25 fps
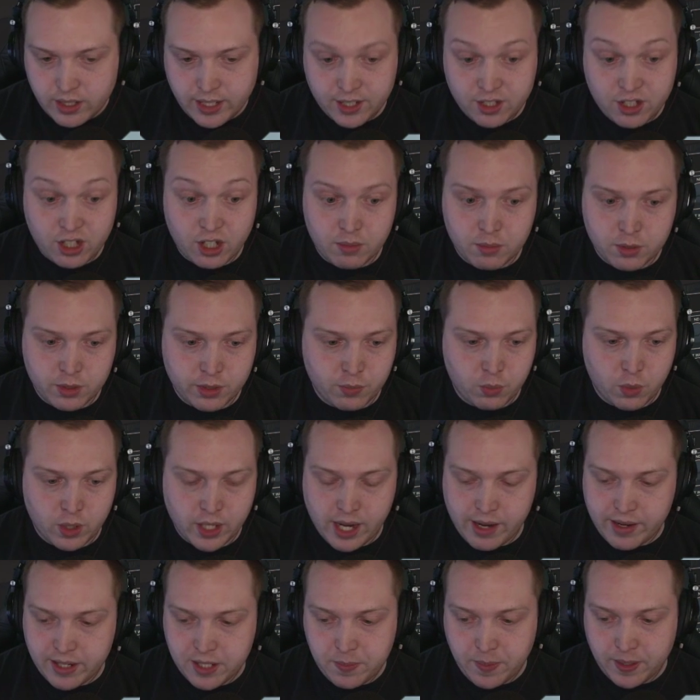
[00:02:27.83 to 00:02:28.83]
In terms of what
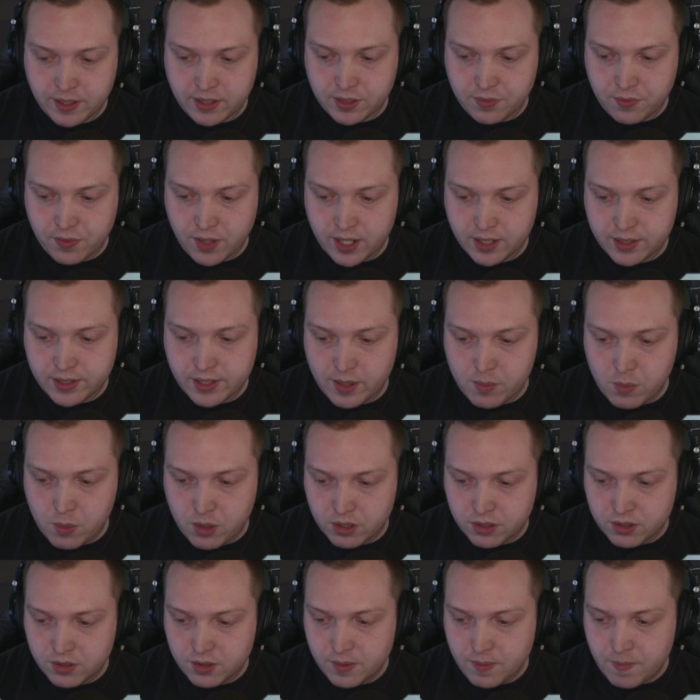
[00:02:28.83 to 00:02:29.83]
our expected flight time
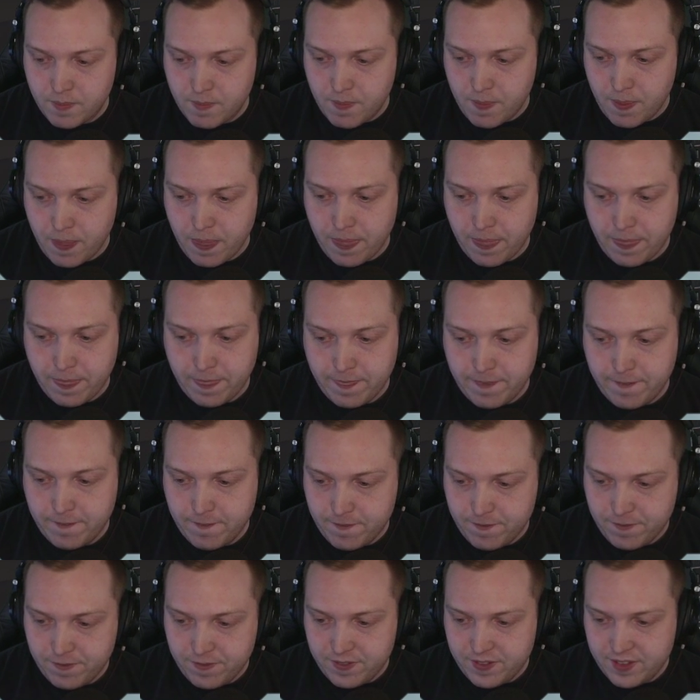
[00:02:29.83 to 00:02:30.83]
was.
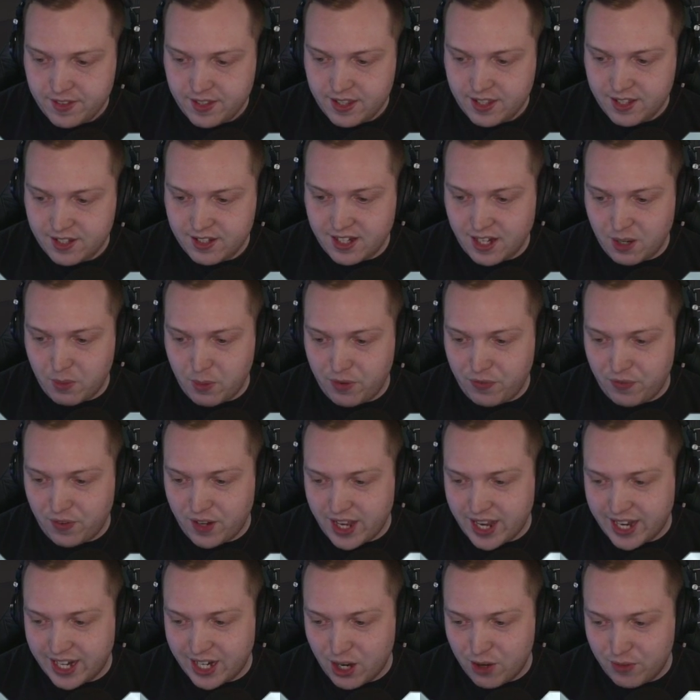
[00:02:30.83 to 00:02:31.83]
Looks like we're
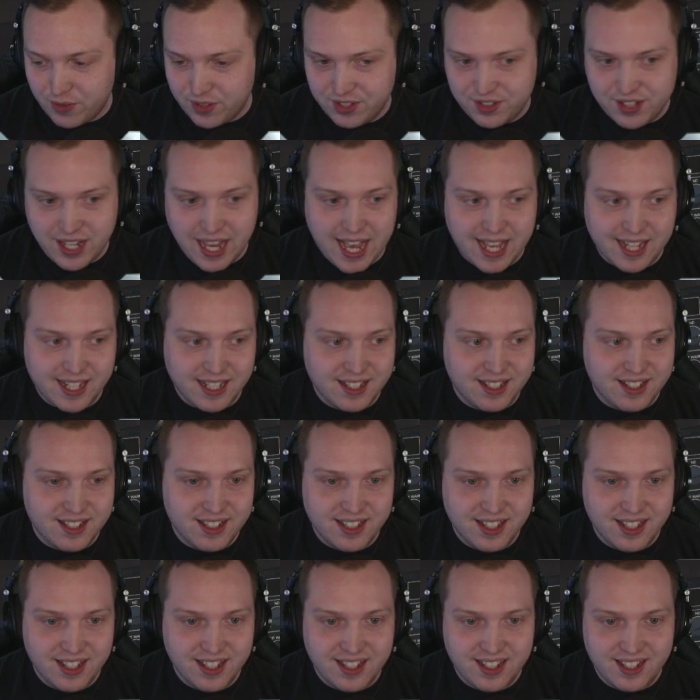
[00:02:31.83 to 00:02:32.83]
flying over sand.
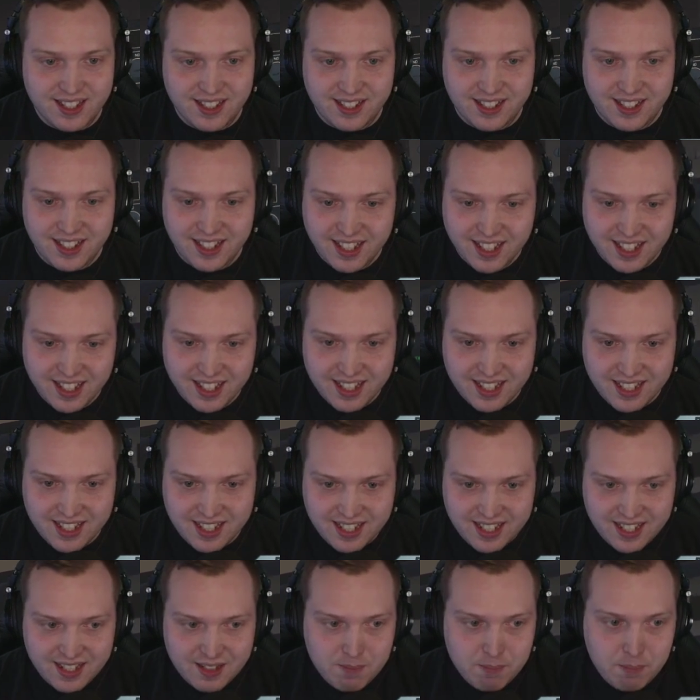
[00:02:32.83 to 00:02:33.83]

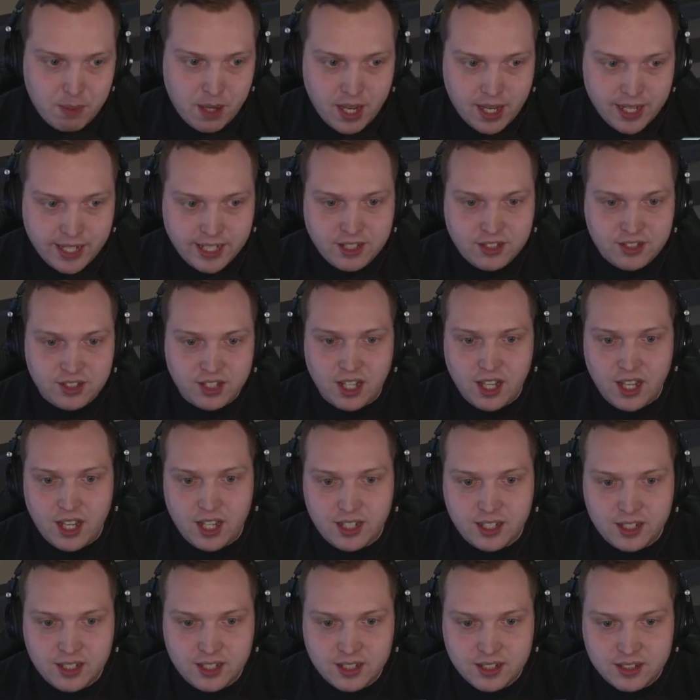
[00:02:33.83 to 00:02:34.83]
Bye,
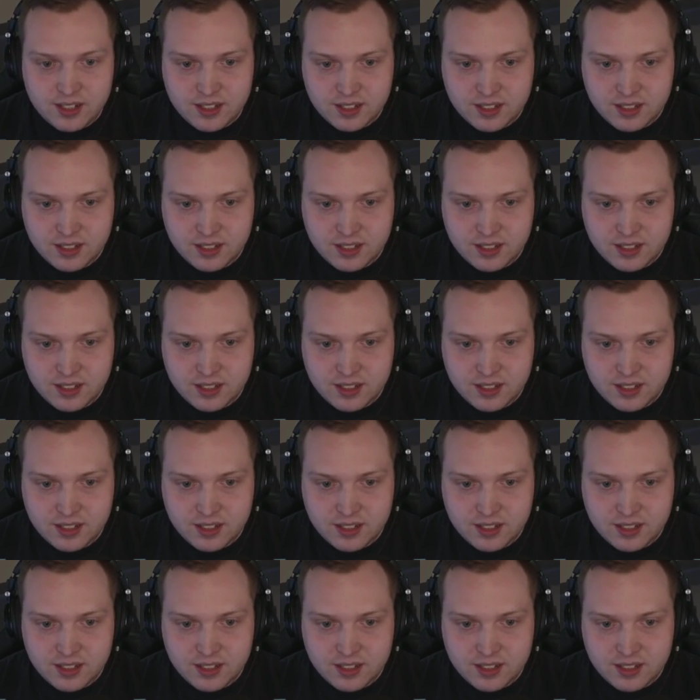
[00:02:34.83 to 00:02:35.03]
son.